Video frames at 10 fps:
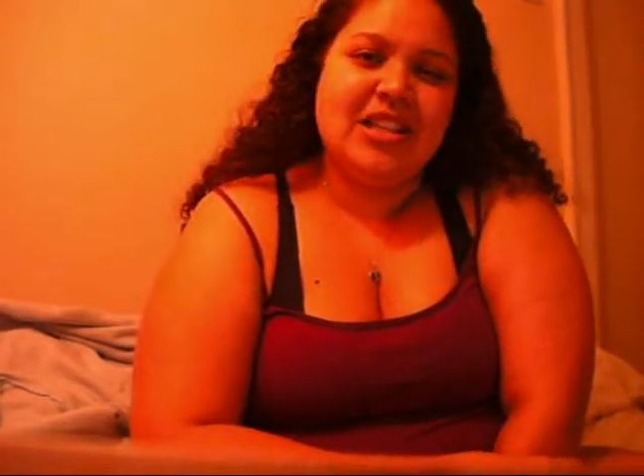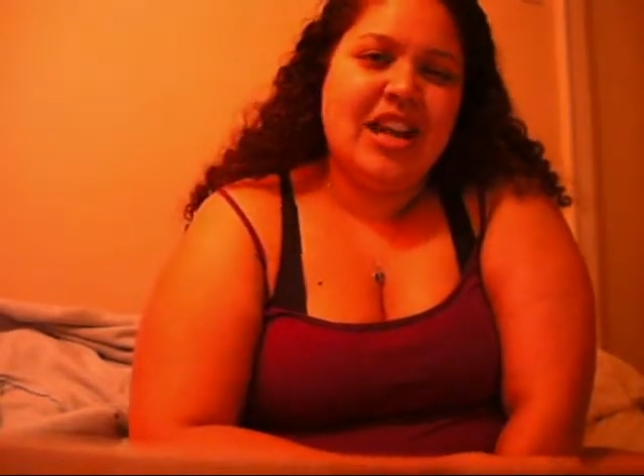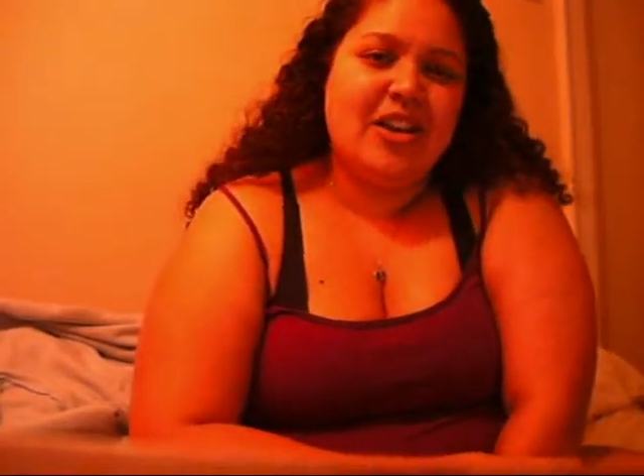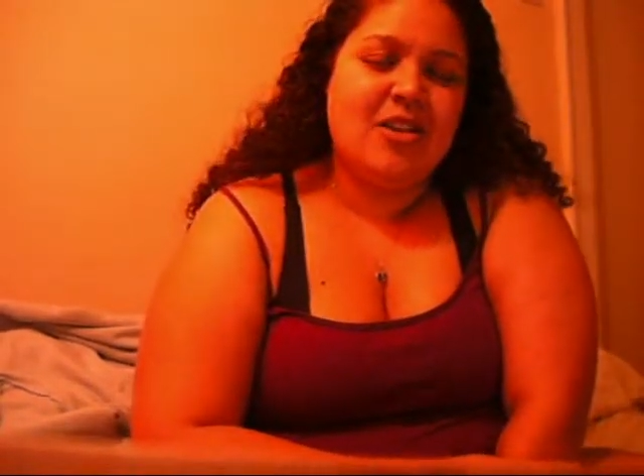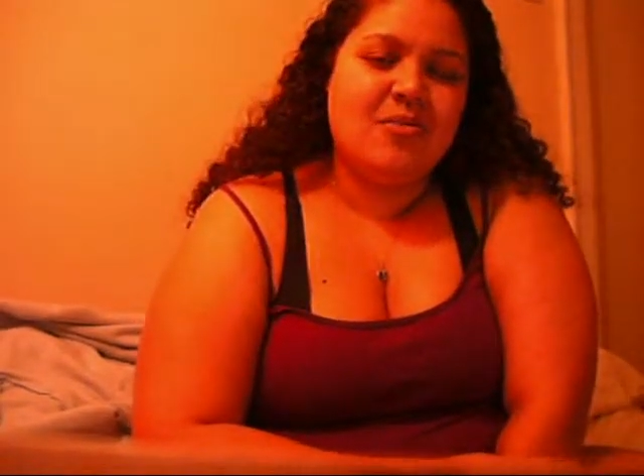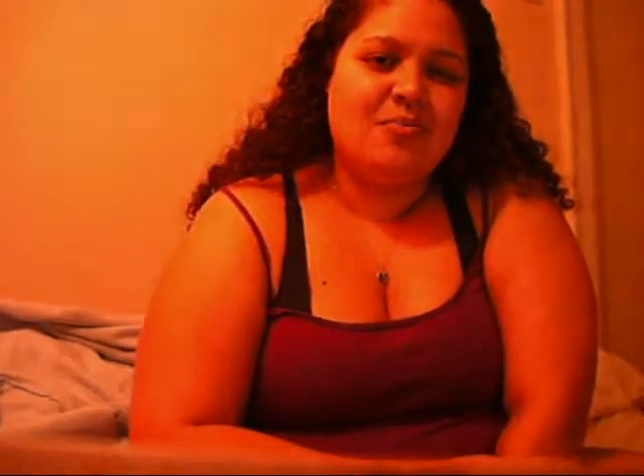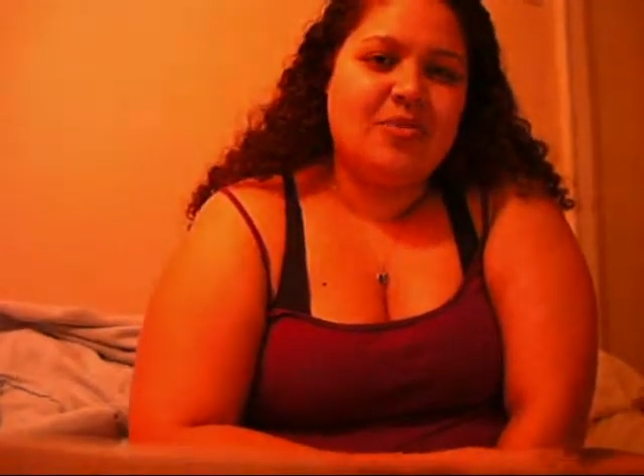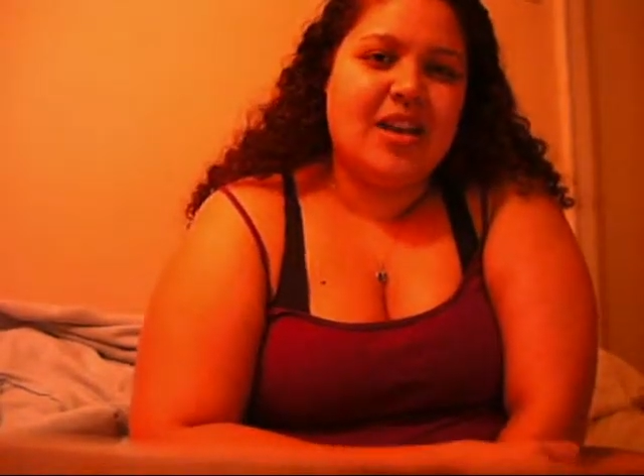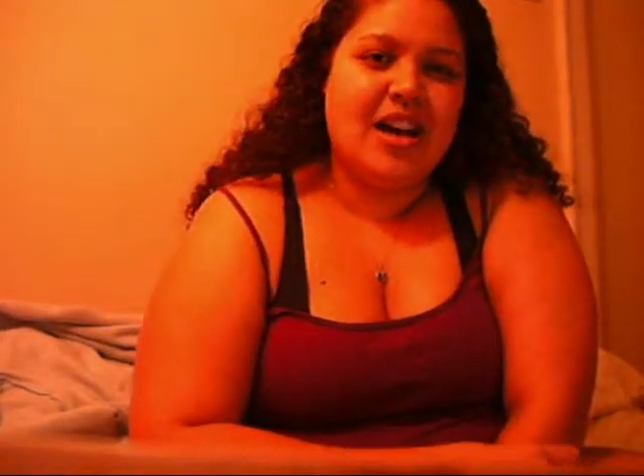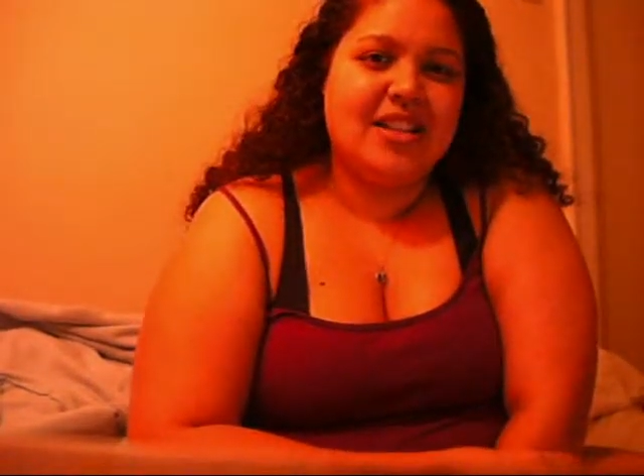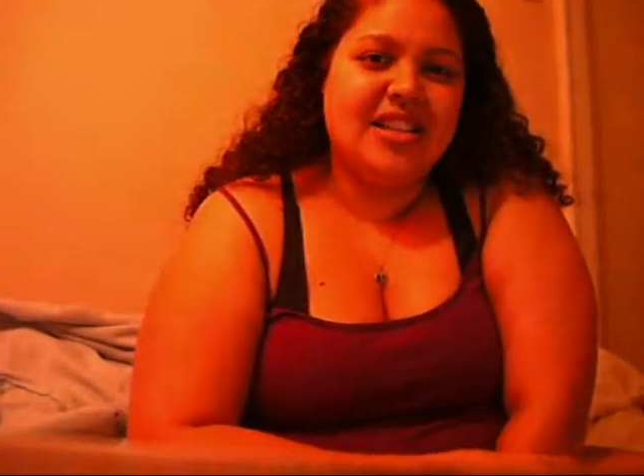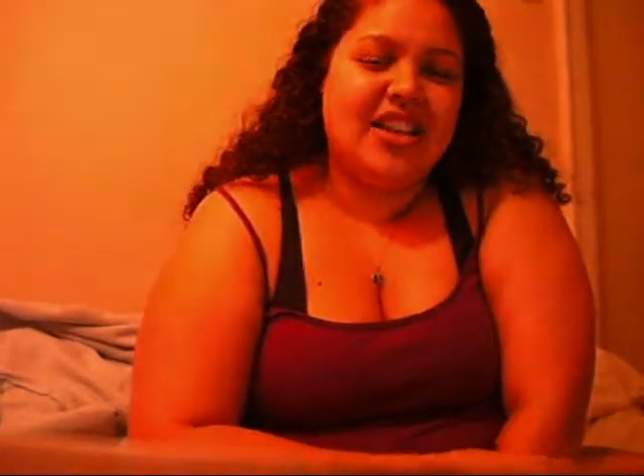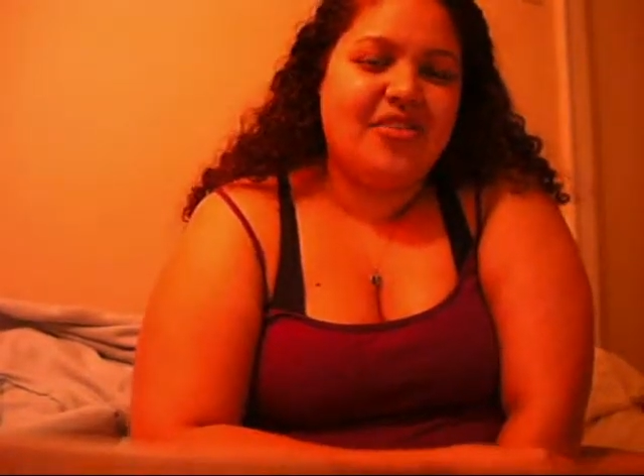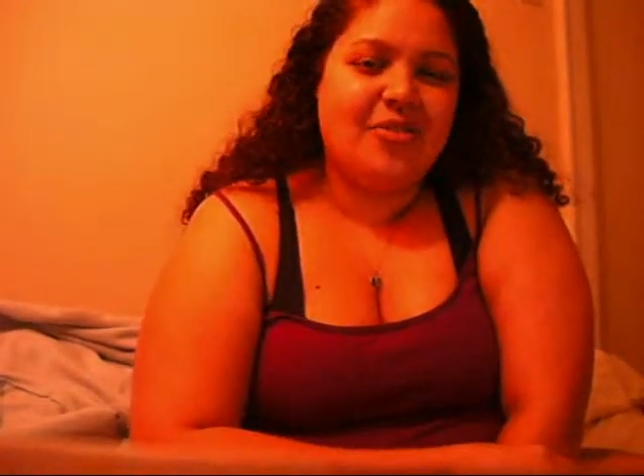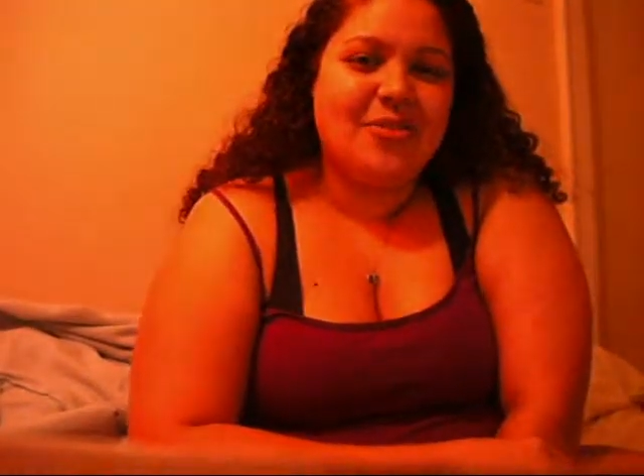and I hope to
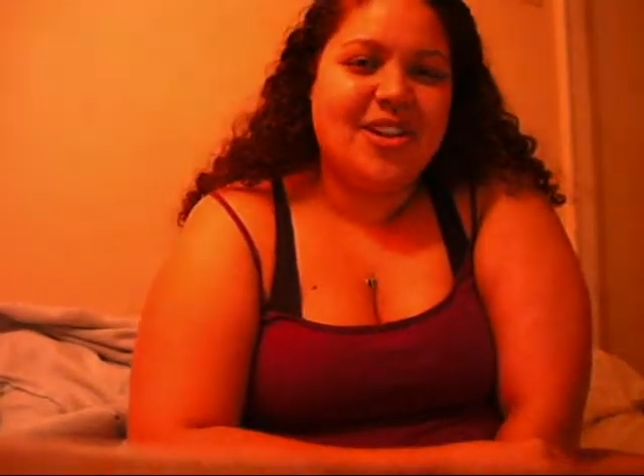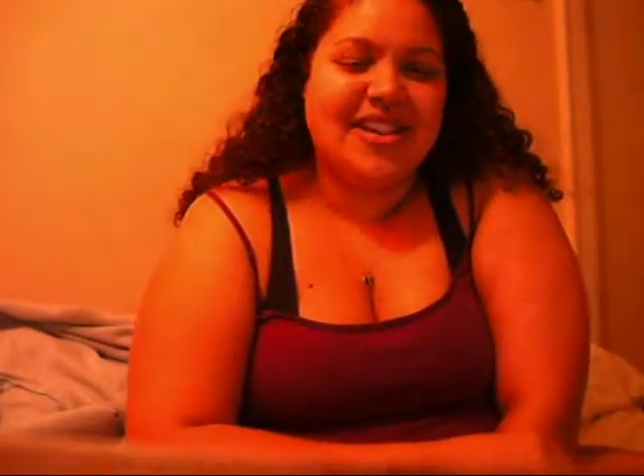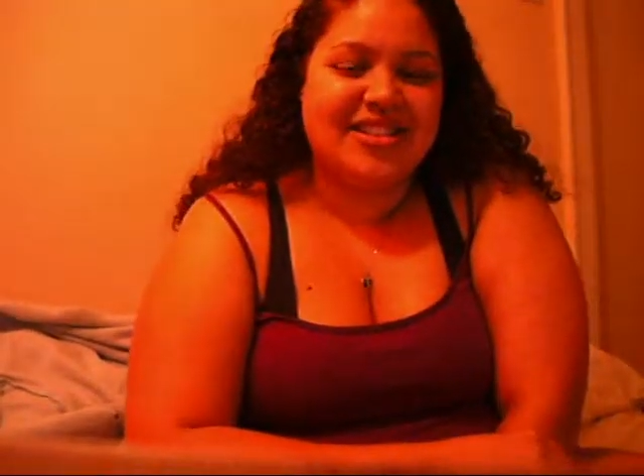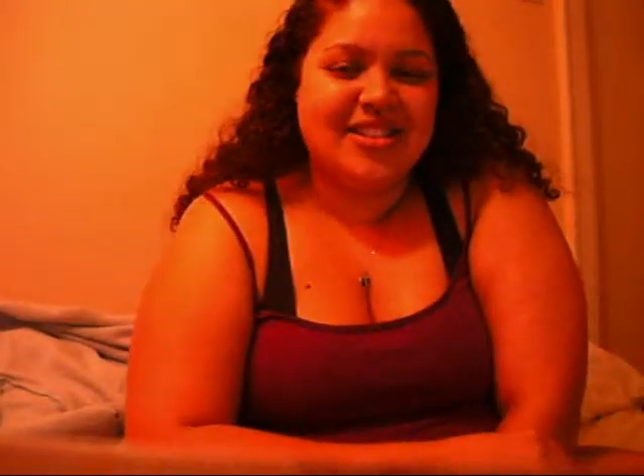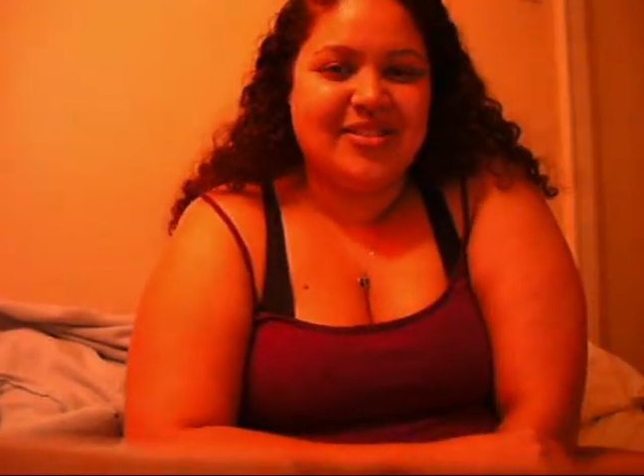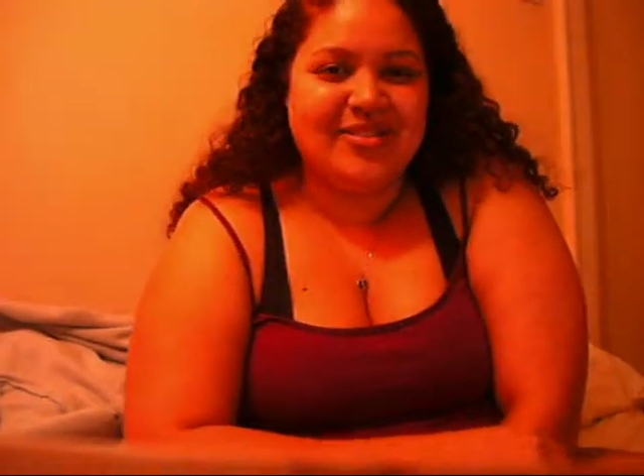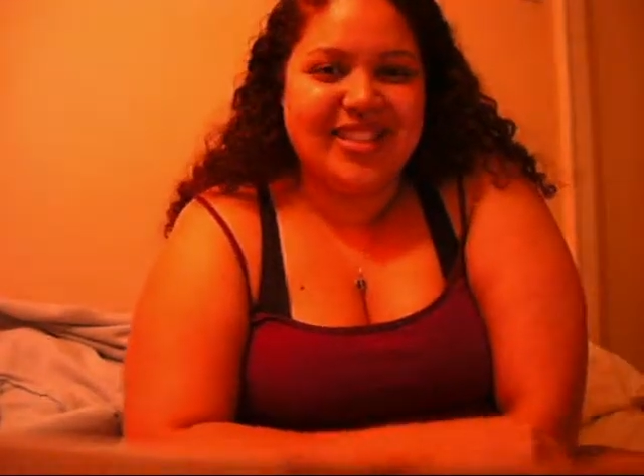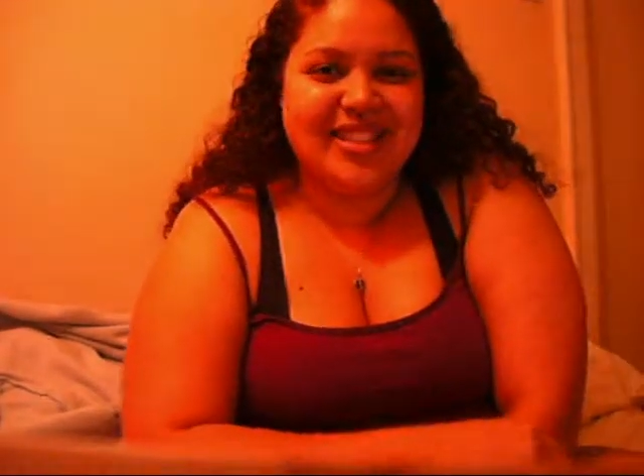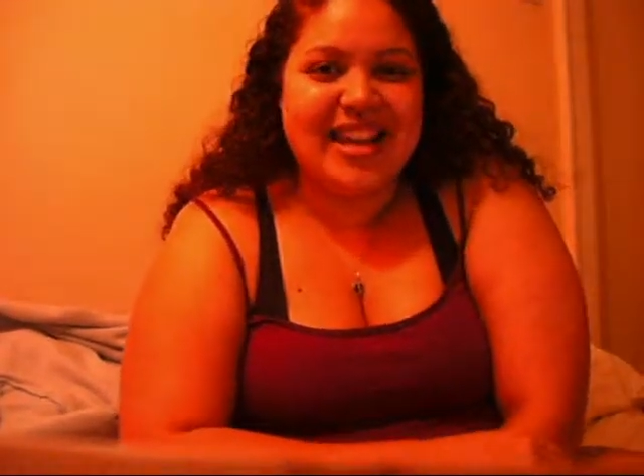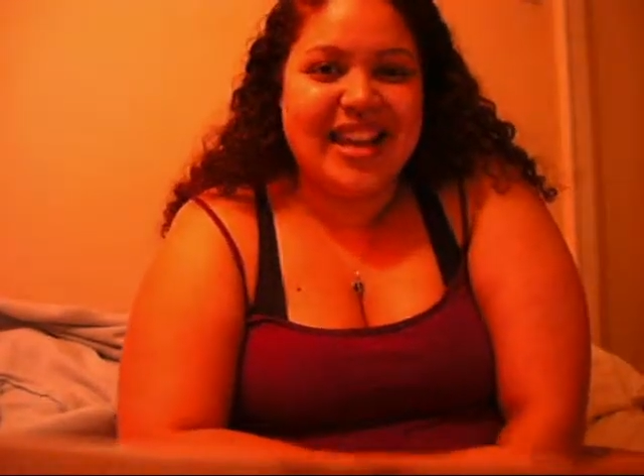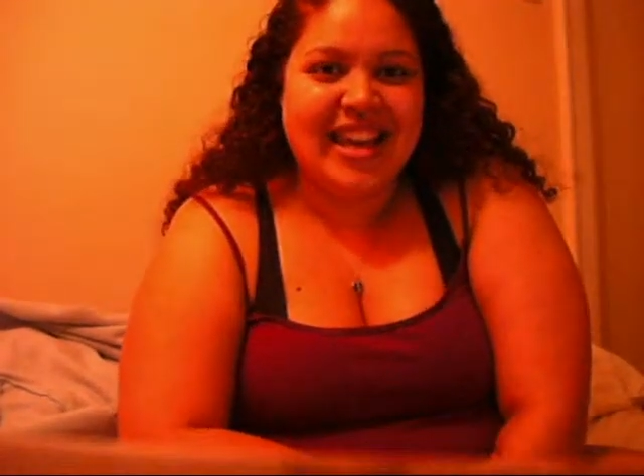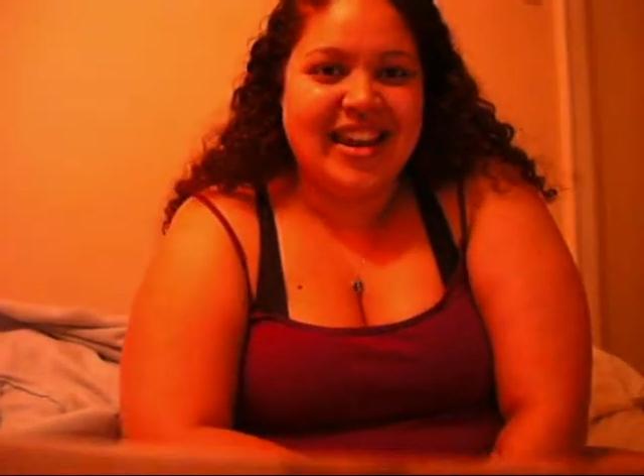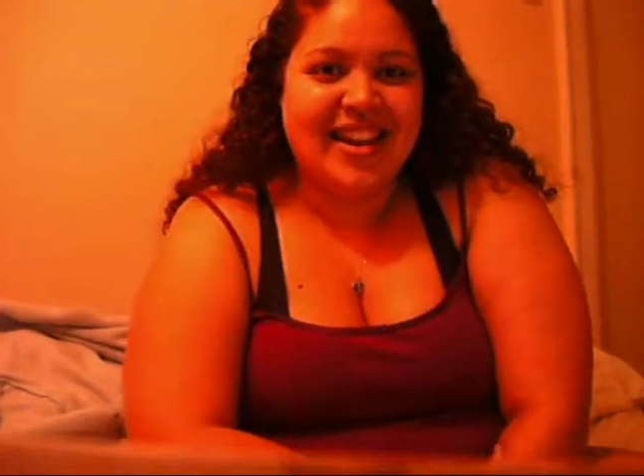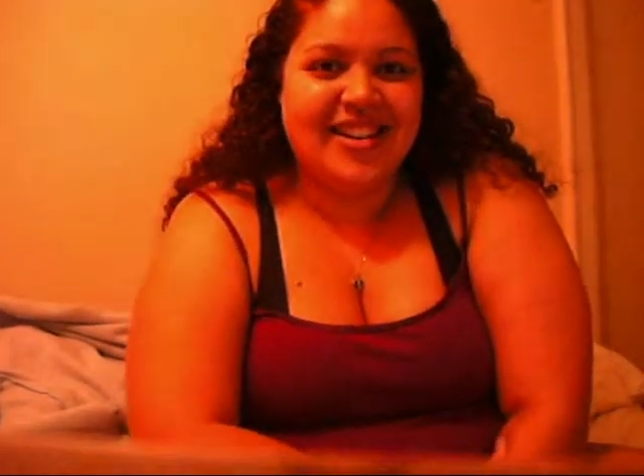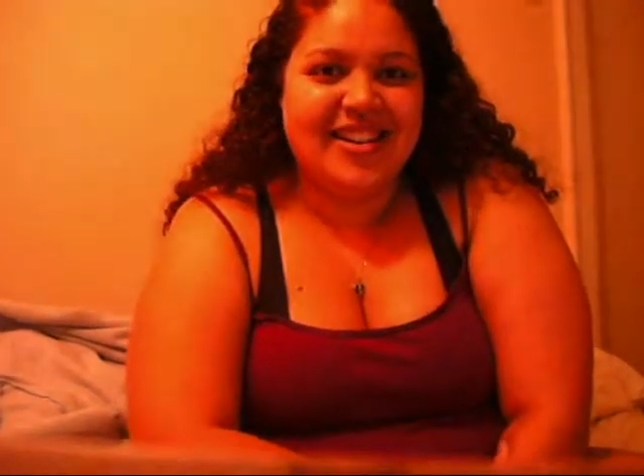hear from you guys soon. Take care.